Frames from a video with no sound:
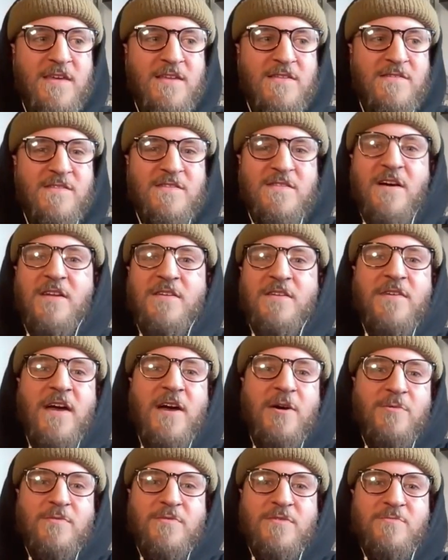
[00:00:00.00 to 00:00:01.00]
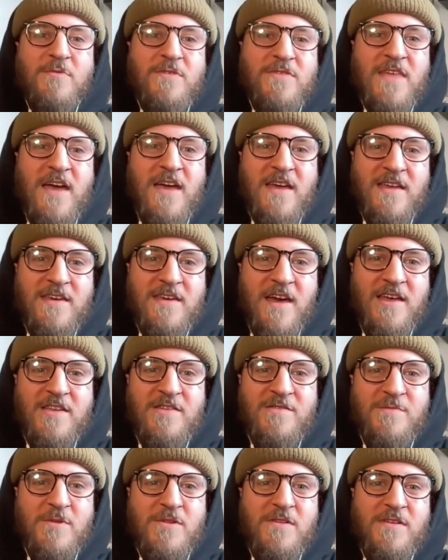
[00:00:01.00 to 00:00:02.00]
just kind of helps with that
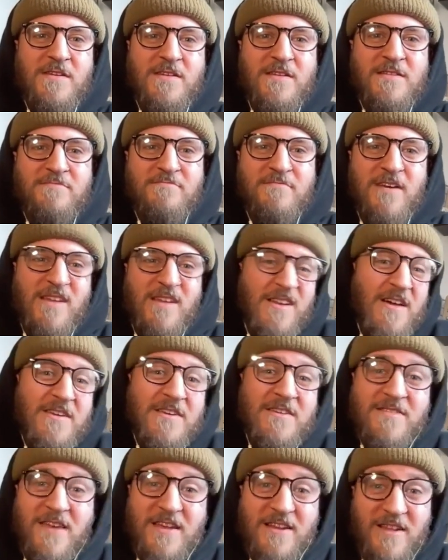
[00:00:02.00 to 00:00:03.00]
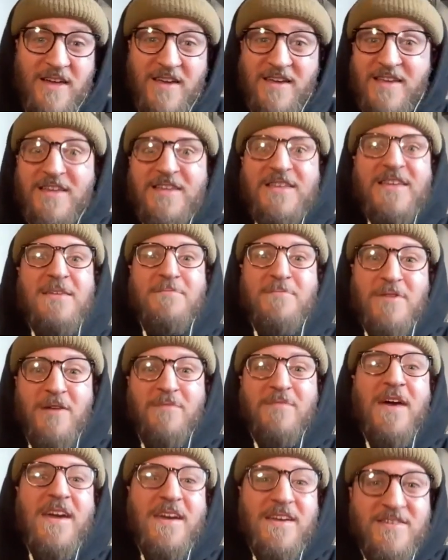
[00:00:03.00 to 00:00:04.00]
engagement and like you said, like keeping
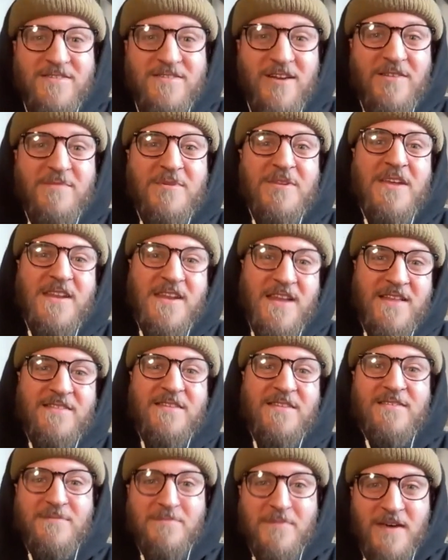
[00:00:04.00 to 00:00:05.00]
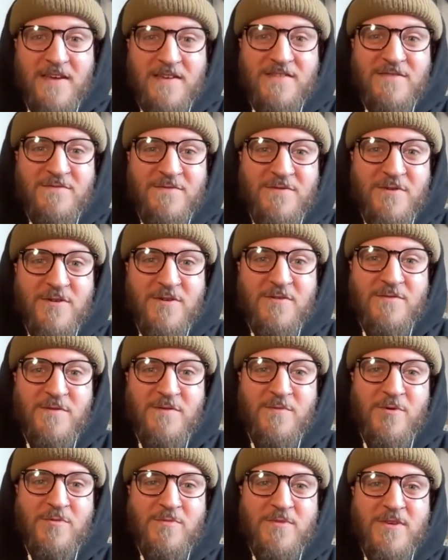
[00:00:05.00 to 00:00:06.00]
up that excitement and anticipation for
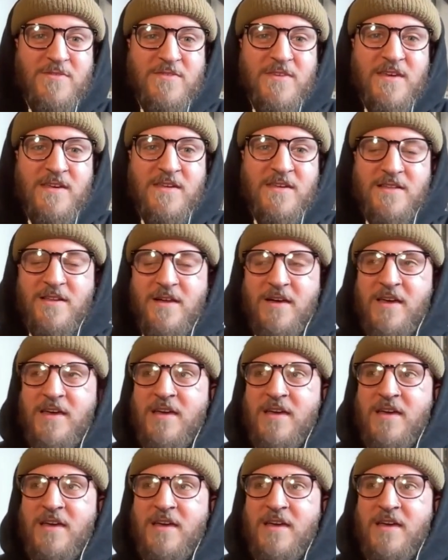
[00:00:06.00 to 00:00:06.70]
more music. Like